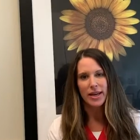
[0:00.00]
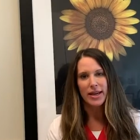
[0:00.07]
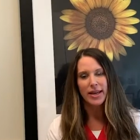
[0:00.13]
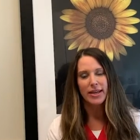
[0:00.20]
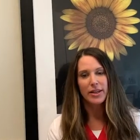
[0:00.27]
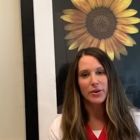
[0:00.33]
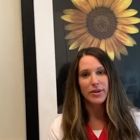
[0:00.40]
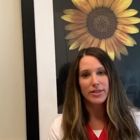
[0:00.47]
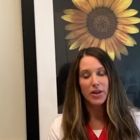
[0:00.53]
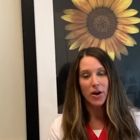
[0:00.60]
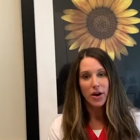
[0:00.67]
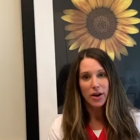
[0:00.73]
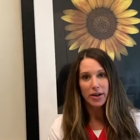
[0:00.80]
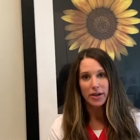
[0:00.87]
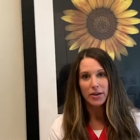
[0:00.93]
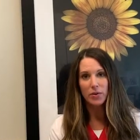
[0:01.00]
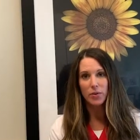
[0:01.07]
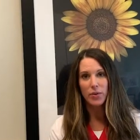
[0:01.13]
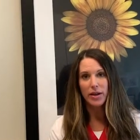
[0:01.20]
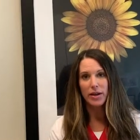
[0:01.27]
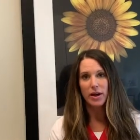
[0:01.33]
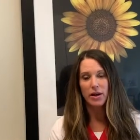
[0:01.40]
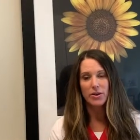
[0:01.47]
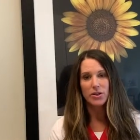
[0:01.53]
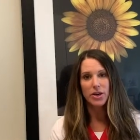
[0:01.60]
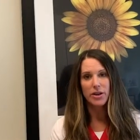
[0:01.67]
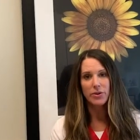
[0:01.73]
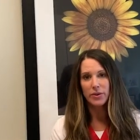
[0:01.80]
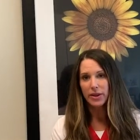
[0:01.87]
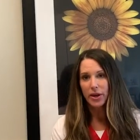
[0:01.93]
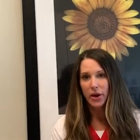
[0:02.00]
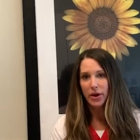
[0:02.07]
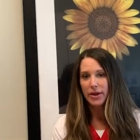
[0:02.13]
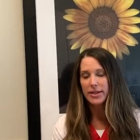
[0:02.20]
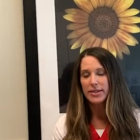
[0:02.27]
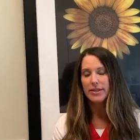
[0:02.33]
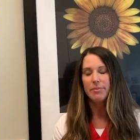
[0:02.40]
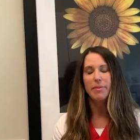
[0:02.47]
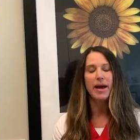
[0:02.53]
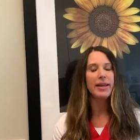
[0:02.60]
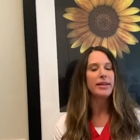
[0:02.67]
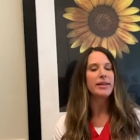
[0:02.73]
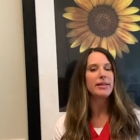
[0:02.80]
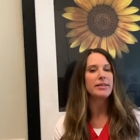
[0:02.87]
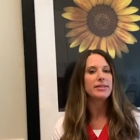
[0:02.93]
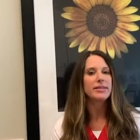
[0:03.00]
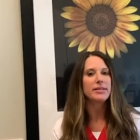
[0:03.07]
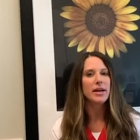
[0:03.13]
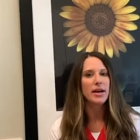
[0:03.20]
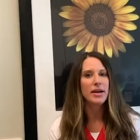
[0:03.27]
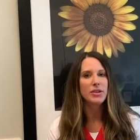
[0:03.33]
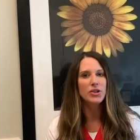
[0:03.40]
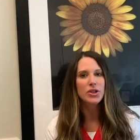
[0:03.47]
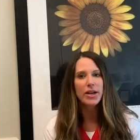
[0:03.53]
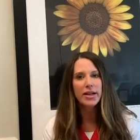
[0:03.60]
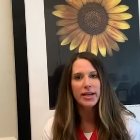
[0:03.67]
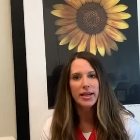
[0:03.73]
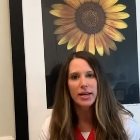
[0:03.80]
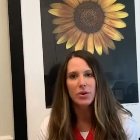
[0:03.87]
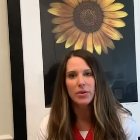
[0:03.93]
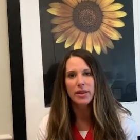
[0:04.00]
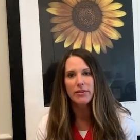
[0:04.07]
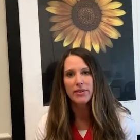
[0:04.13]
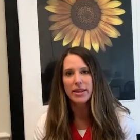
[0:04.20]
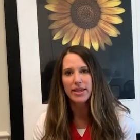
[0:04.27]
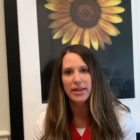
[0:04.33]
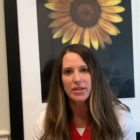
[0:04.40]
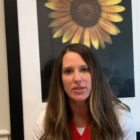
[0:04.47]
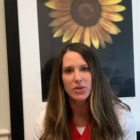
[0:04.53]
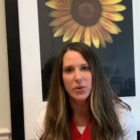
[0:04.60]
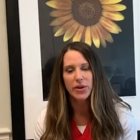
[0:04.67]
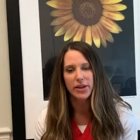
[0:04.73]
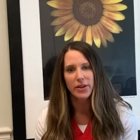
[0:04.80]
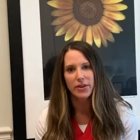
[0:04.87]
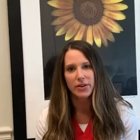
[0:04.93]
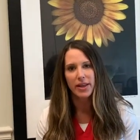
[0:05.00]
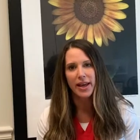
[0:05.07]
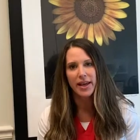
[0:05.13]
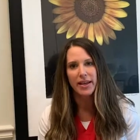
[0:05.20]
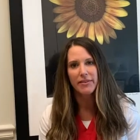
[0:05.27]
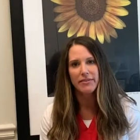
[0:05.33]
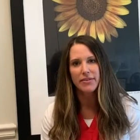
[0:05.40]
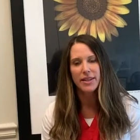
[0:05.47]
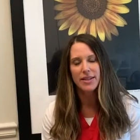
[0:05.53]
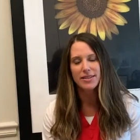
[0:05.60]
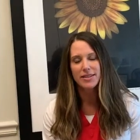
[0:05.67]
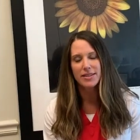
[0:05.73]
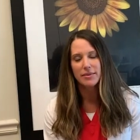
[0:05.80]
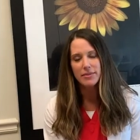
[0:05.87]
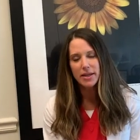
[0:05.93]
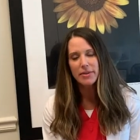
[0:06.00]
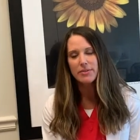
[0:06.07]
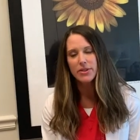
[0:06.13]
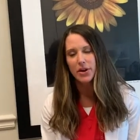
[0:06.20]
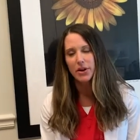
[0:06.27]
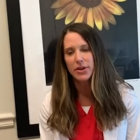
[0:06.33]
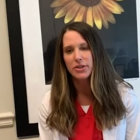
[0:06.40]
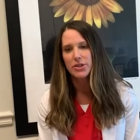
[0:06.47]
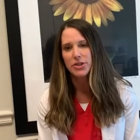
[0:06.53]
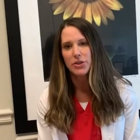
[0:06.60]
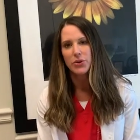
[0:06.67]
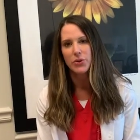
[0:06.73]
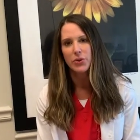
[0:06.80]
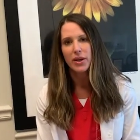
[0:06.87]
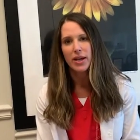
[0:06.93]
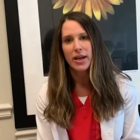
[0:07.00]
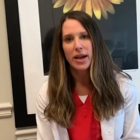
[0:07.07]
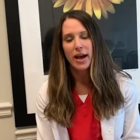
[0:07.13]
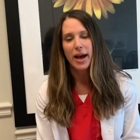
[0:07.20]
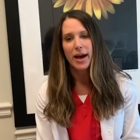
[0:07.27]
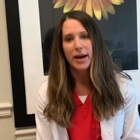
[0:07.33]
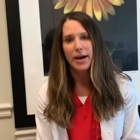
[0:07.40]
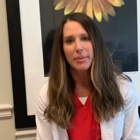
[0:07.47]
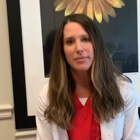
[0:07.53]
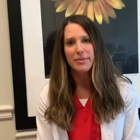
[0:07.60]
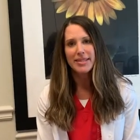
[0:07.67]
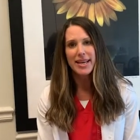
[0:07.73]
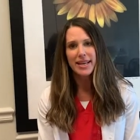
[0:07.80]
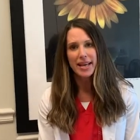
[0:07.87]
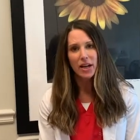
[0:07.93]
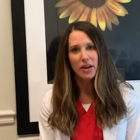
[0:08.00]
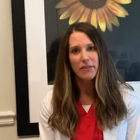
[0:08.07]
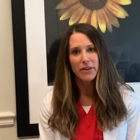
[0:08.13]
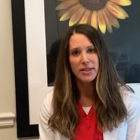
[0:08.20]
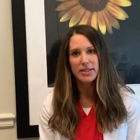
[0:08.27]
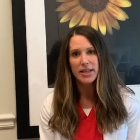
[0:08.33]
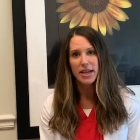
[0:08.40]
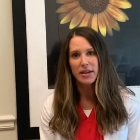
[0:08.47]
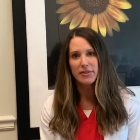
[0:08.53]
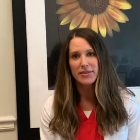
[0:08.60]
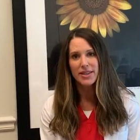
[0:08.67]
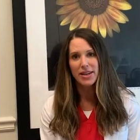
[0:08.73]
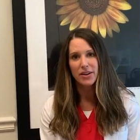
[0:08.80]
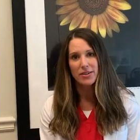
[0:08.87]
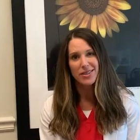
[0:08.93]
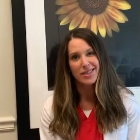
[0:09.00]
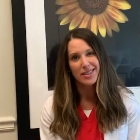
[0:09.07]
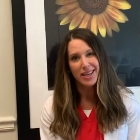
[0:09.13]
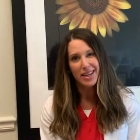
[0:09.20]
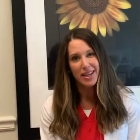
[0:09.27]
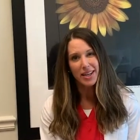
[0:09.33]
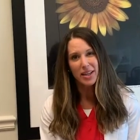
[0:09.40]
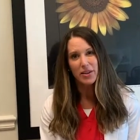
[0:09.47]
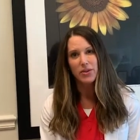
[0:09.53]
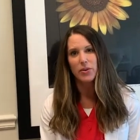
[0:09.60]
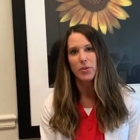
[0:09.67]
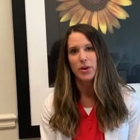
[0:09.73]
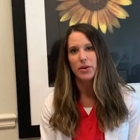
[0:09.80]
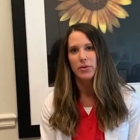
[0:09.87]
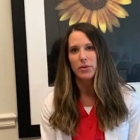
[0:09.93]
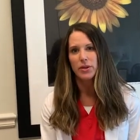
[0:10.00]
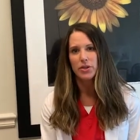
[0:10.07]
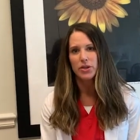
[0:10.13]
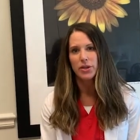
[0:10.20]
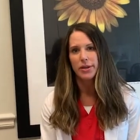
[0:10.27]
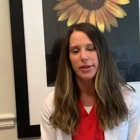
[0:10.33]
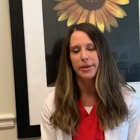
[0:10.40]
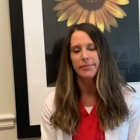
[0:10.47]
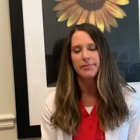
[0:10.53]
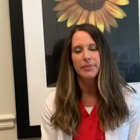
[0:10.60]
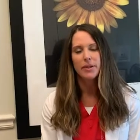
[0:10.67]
You know, it's hard. We are trying really hard to balance training with everything else going on in our life, that it's sometimes hard to take care of ourselves and our skin the way that we should.